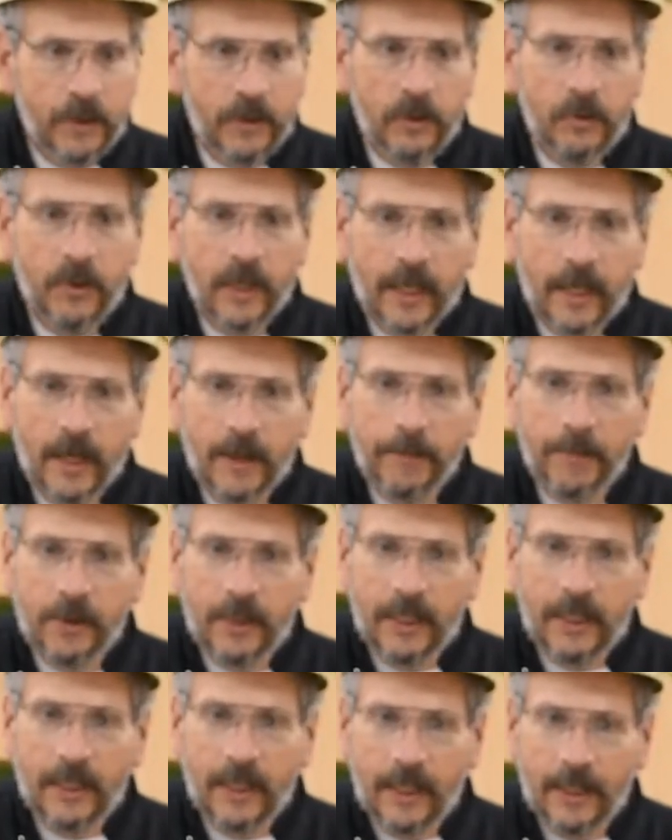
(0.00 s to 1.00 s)
do a couple
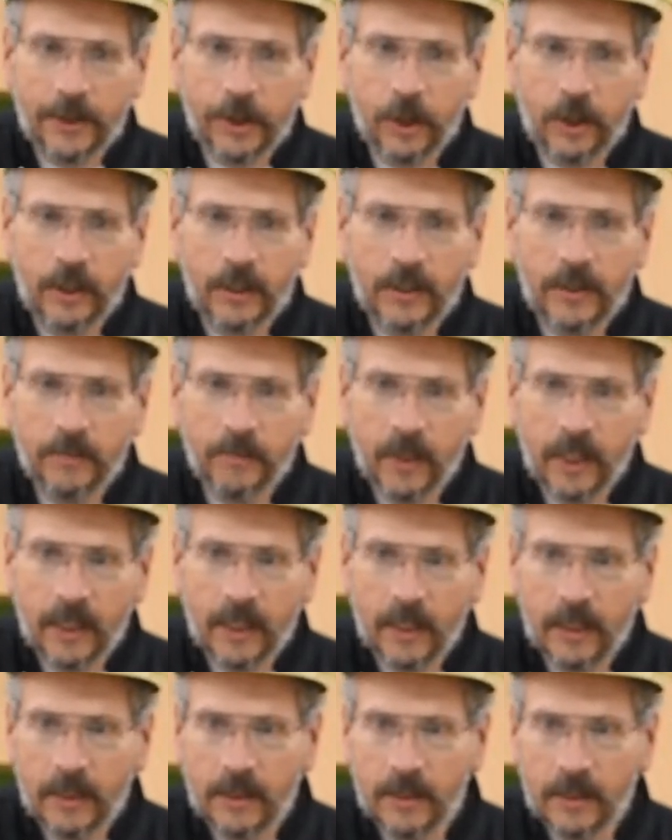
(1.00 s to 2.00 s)
of dishes,
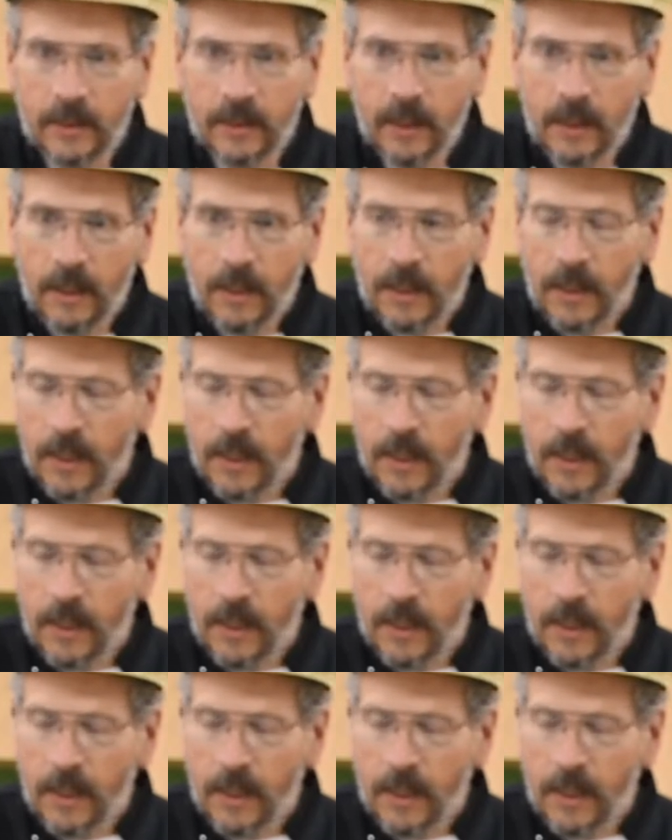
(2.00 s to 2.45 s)
because